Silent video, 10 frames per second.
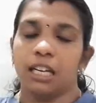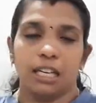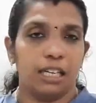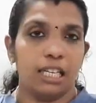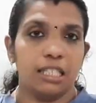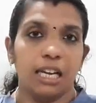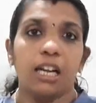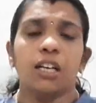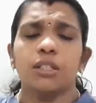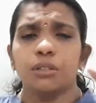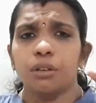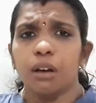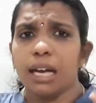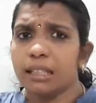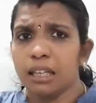detail. So
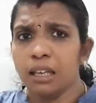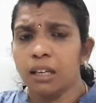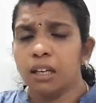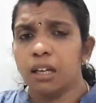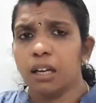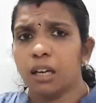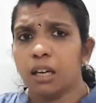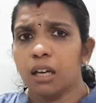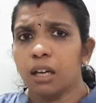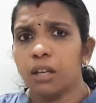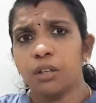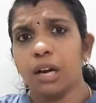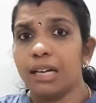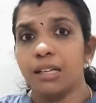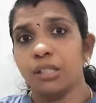I think you
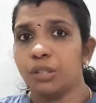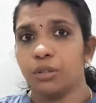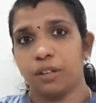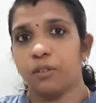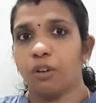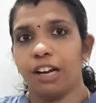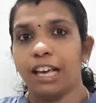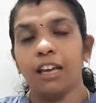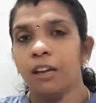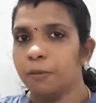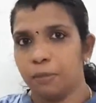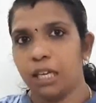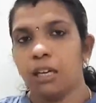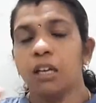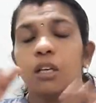understood what I
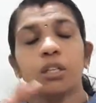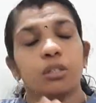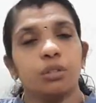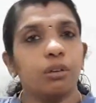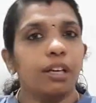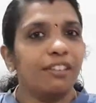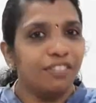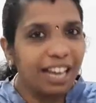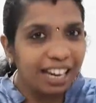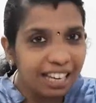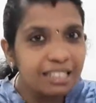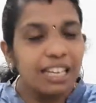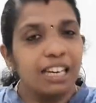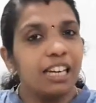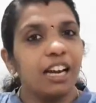mean. So if there is
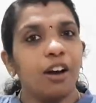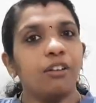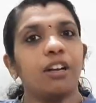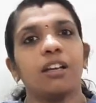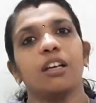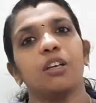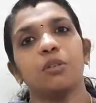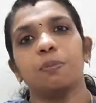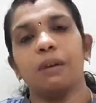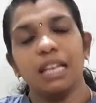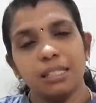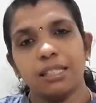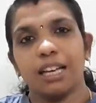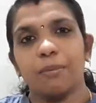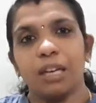any doubt, you please
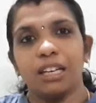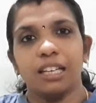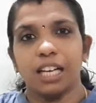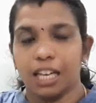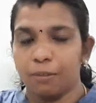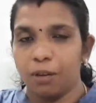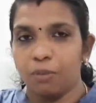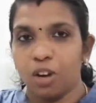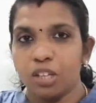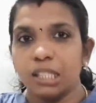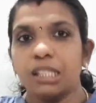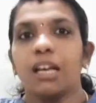comment in the comment box.